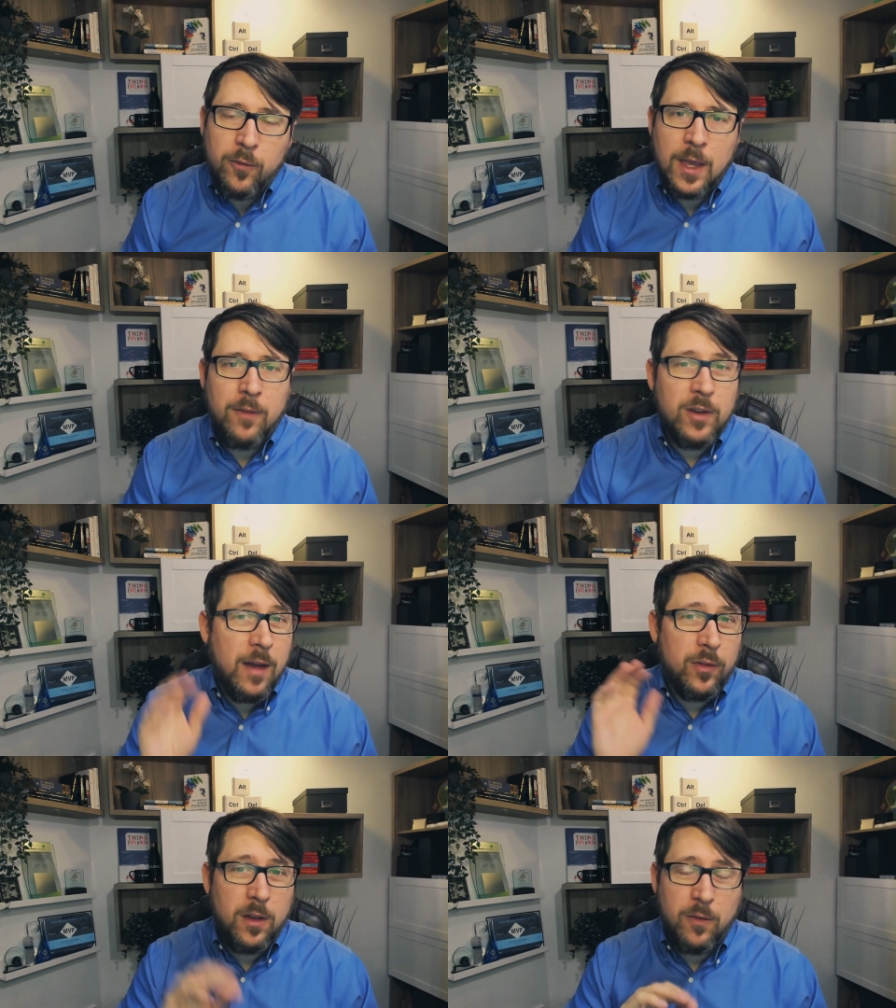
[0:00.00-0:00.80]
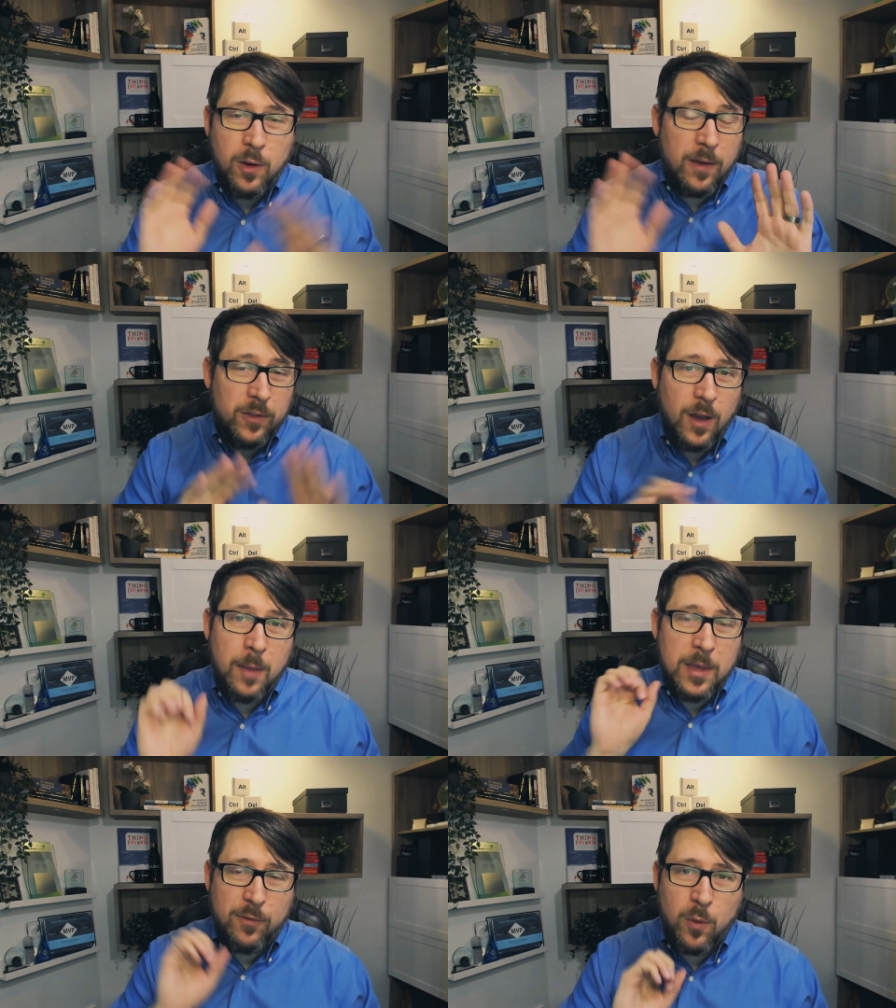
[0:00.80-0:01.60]
They even have a, if you don't have time,
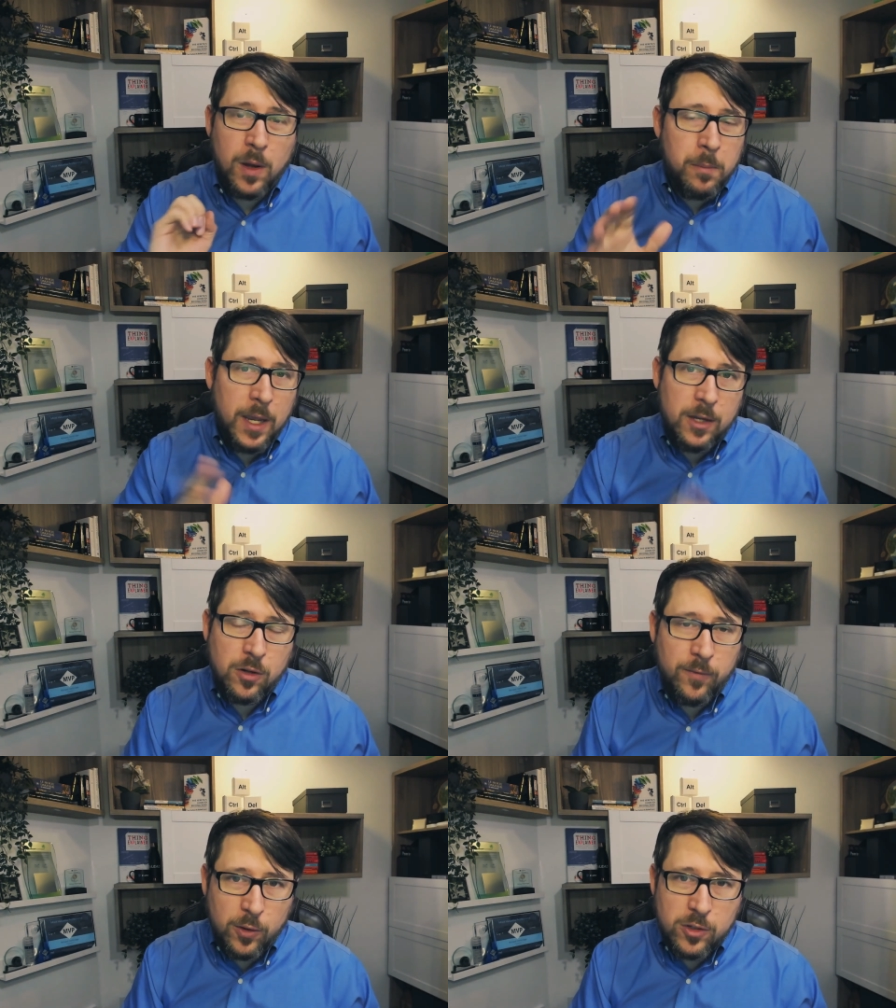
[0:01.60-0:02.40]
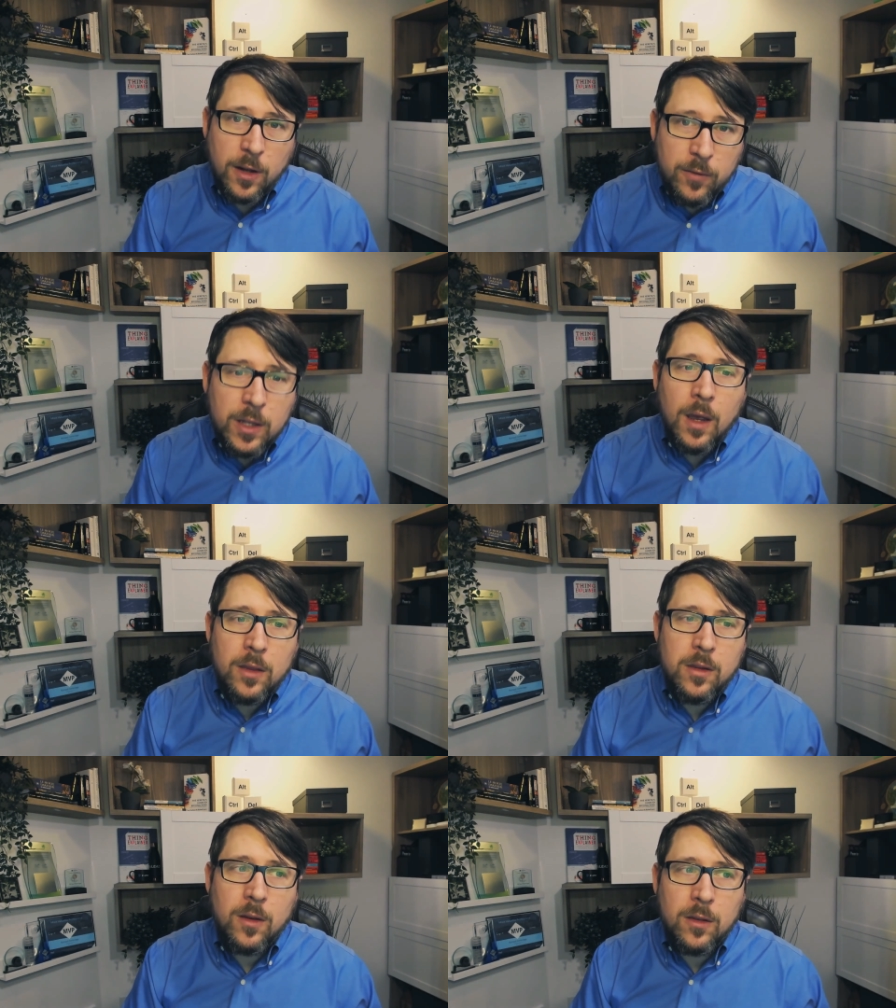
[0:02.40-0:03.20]
they have a one pager version of it that
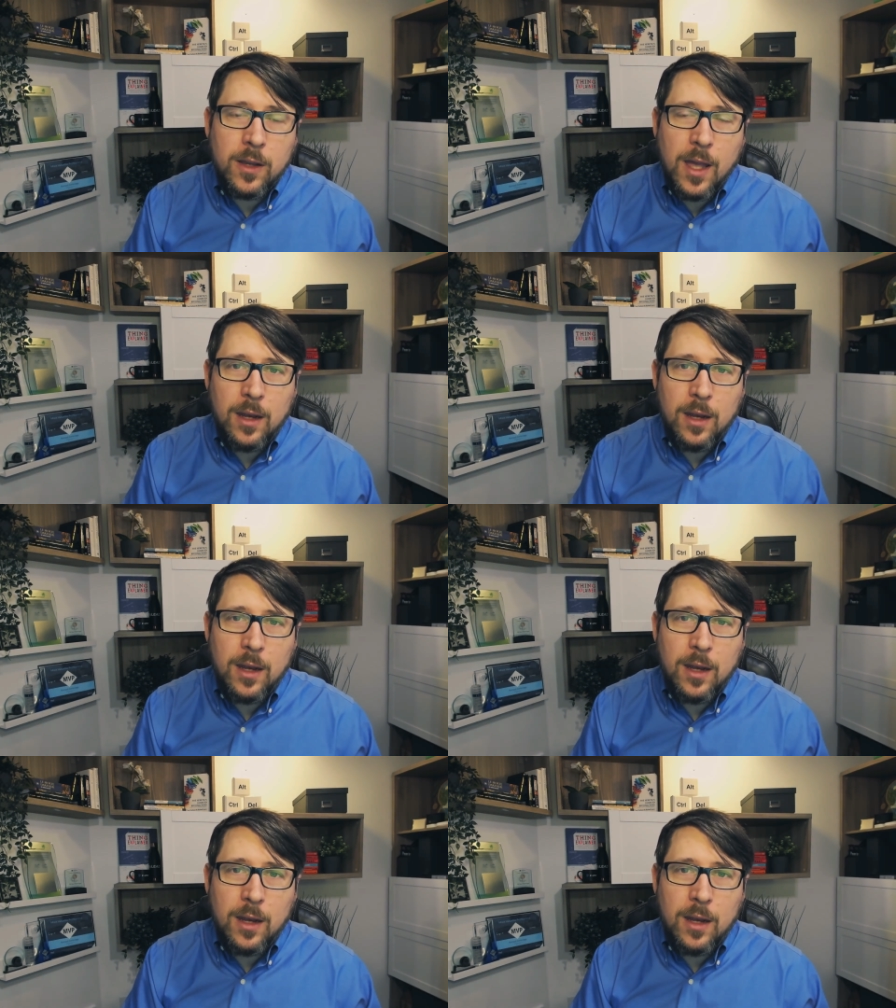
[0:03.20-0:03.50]
you can look at.